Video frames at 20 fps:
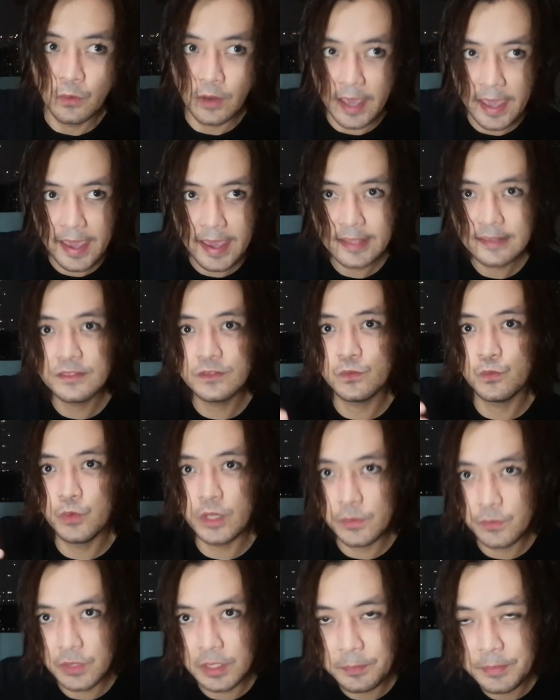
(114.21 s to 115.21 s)
and
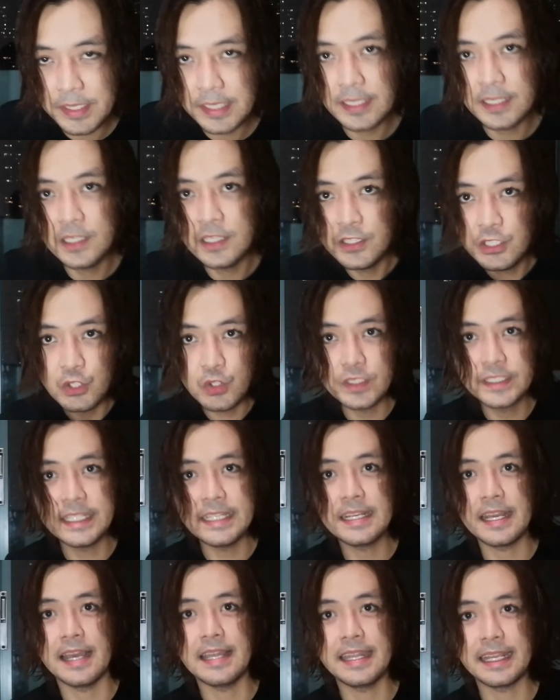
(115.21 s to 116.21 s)
we will be
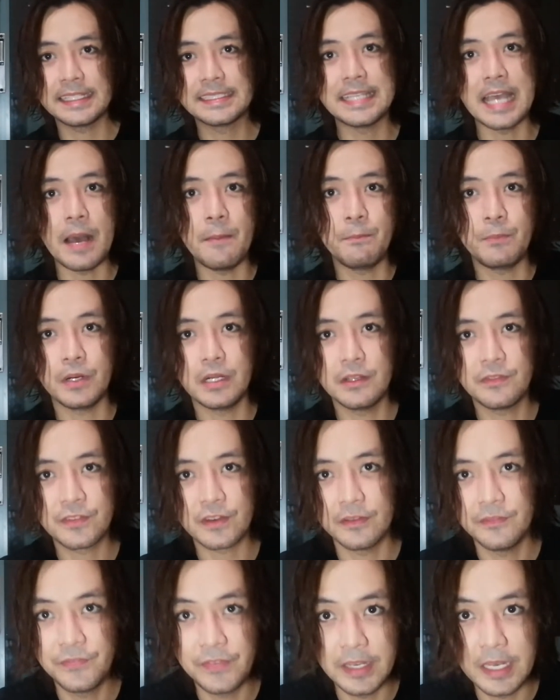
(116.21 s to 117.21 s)
using an example
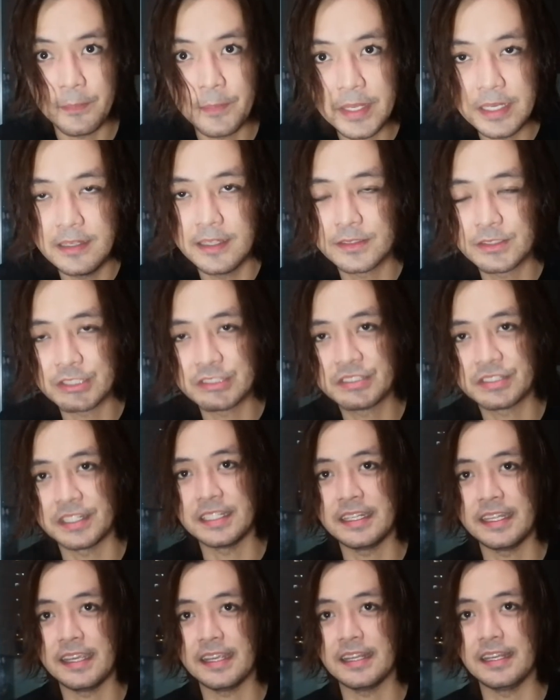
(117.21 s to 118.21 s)
from Philippine literature
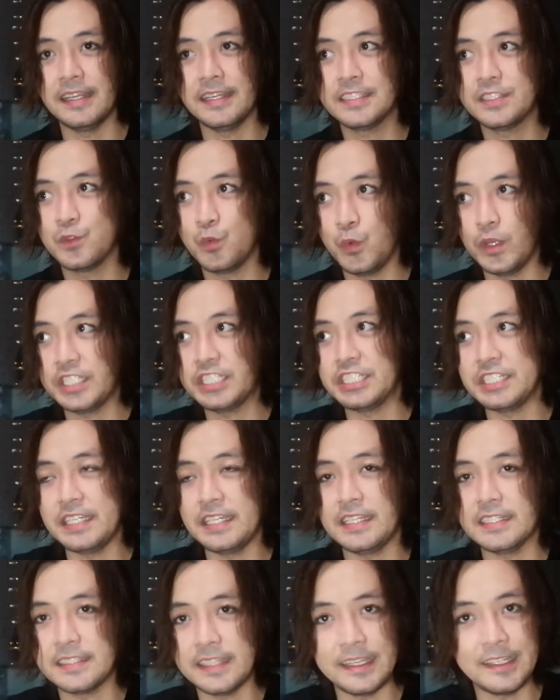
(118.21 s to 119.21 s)
in English, which
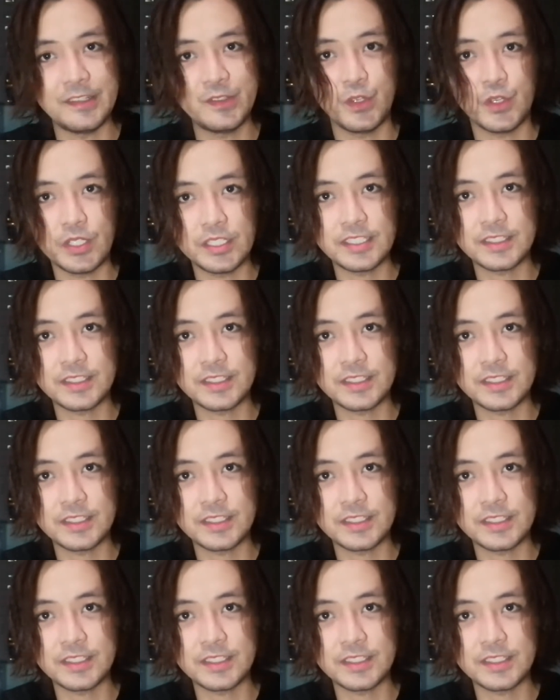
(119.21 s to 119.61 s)
is a short